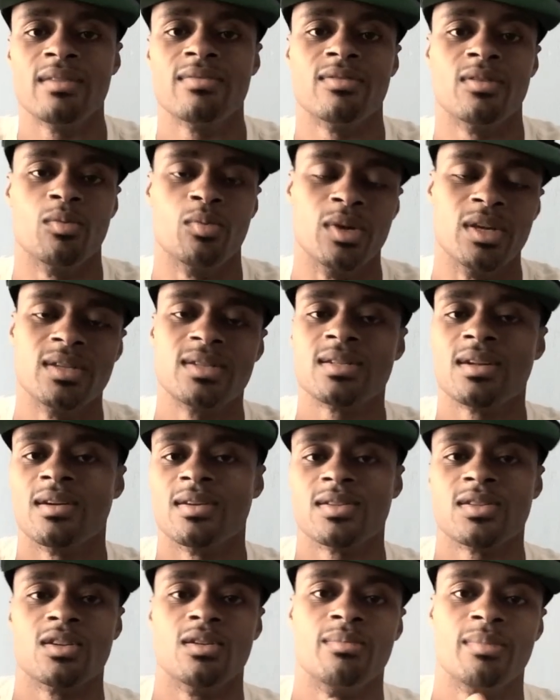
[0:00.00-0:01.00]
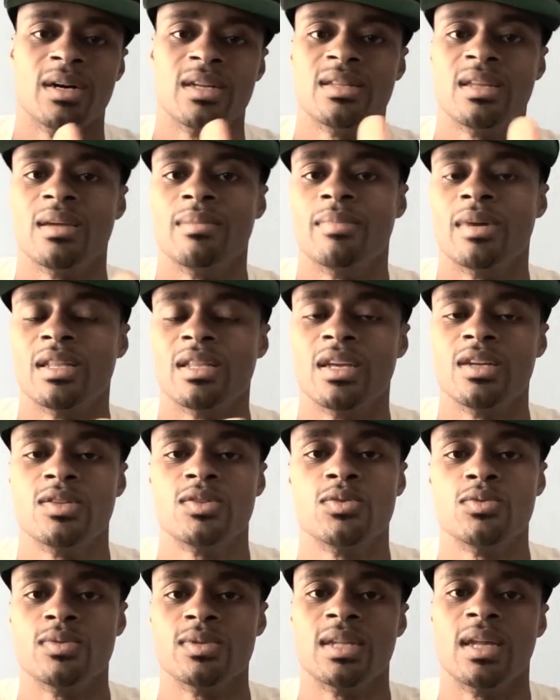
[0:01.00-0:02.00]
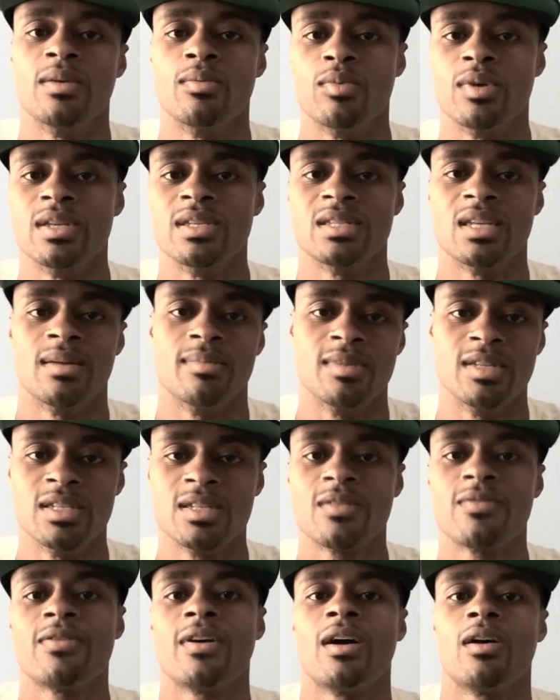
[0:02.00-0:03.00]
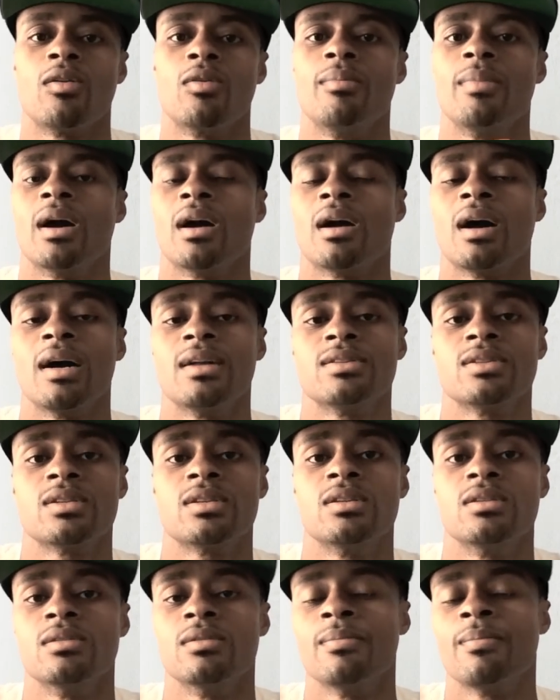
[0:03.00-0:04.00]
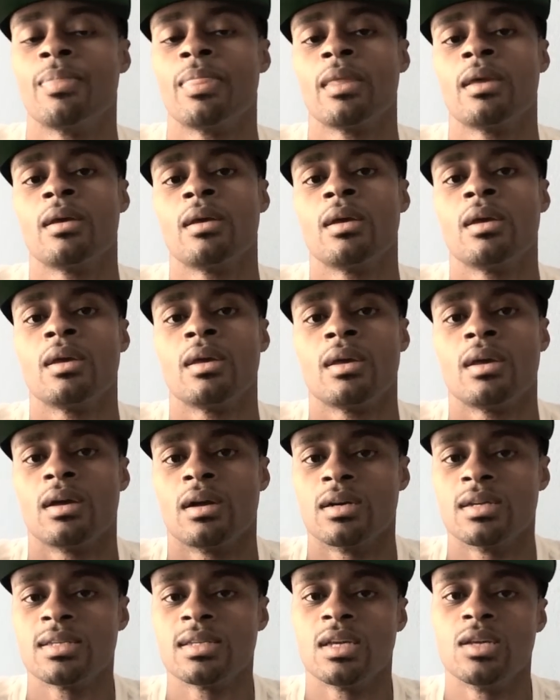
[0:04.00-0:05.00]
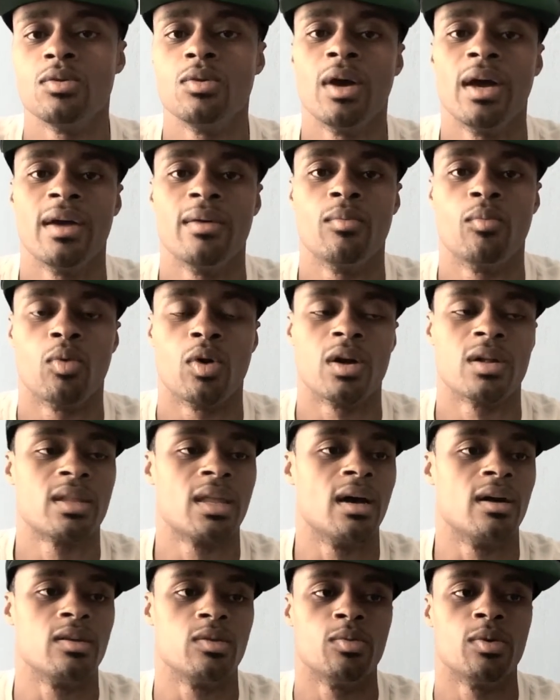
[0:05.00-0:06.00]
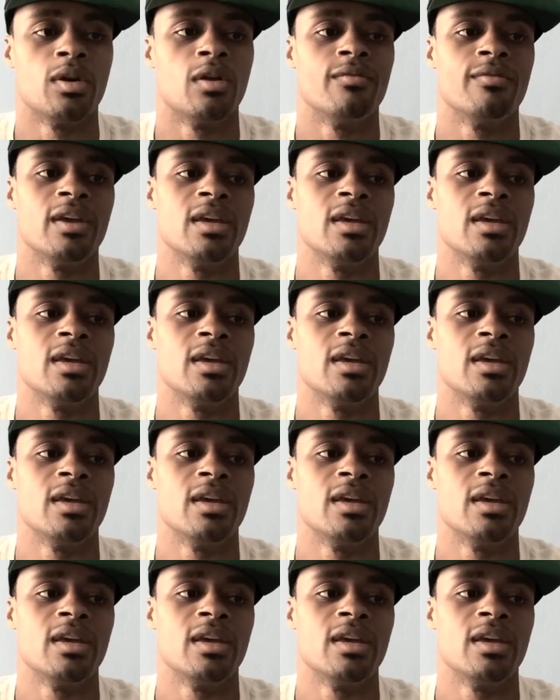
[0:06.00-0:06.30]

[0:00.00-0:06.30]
The week starts on Monday, Monday, Tuesday, Wednesday, but just follow my logic here. Let's say you hadn't worked out, you went on